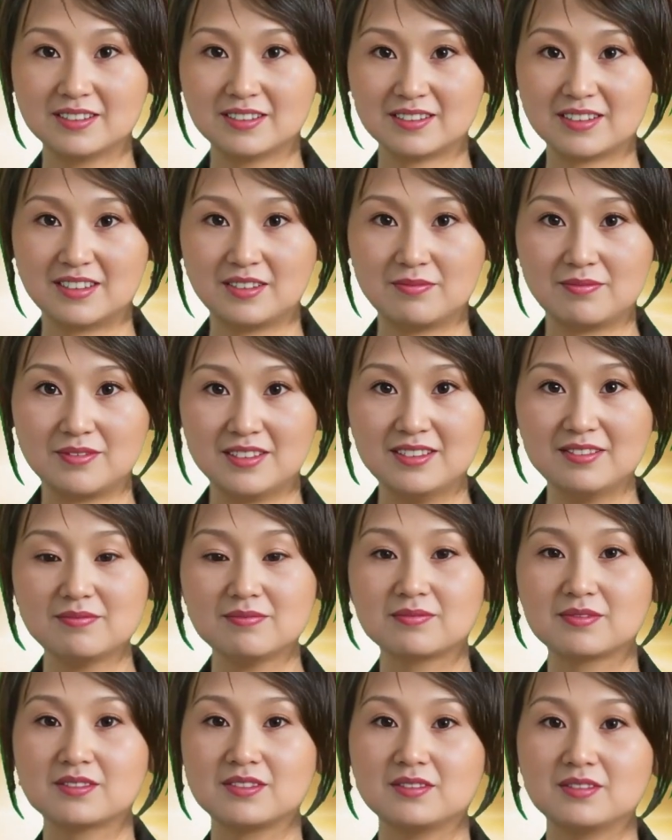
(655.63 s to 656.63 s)
In the
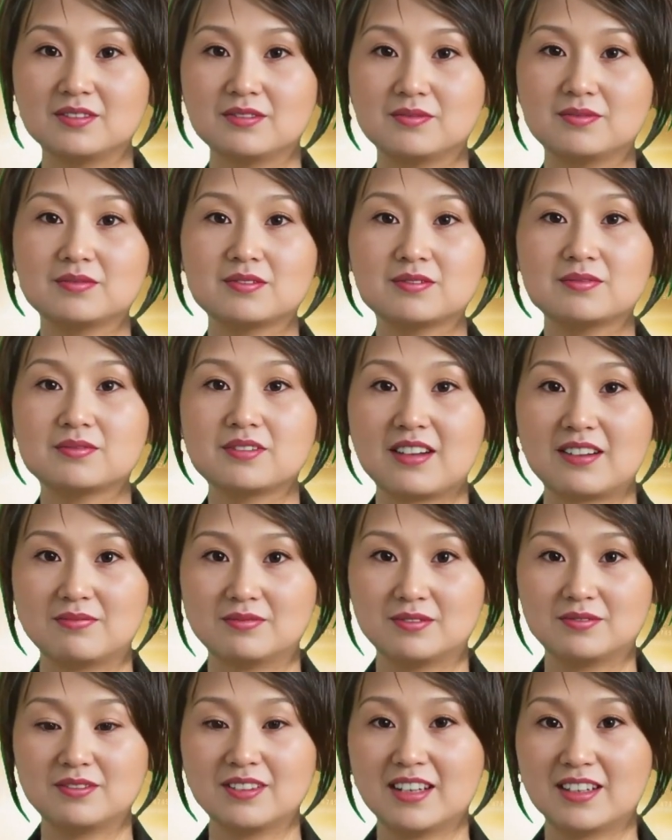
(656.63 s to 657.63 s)
past 2 years,
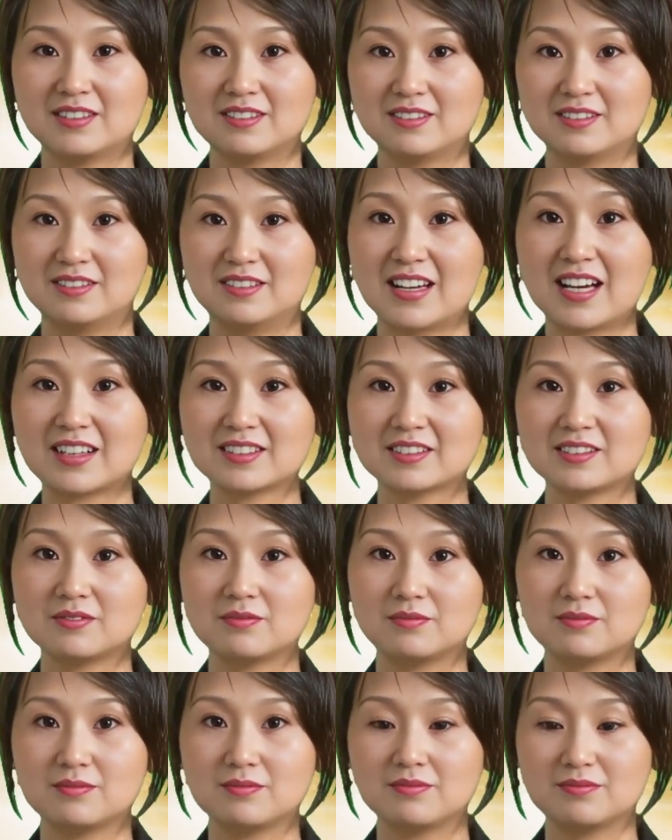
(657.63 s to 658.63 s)
Jinke Real
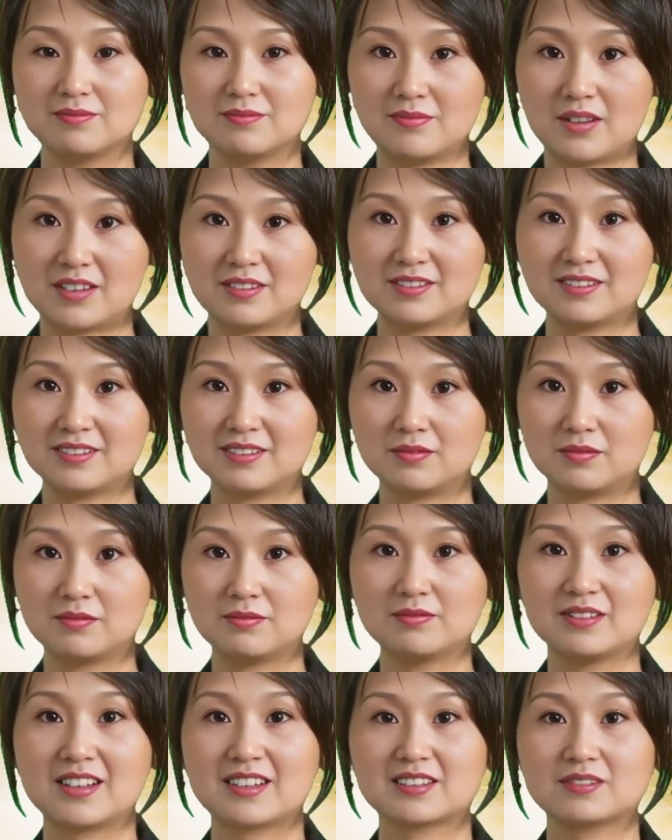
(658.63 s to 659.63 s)
Estate has suffered
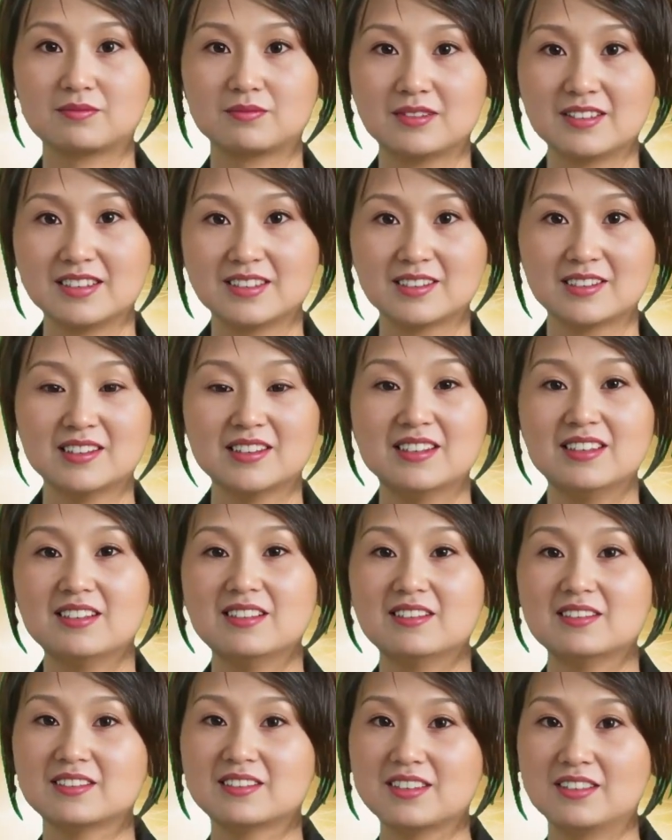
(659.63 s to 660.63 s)
huge losses,
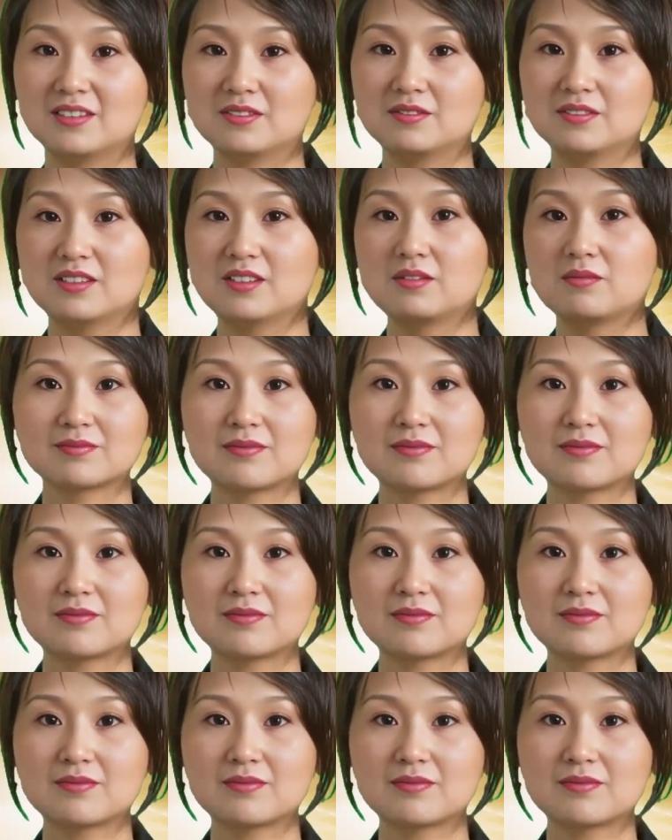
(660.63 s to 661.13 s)
with a loss of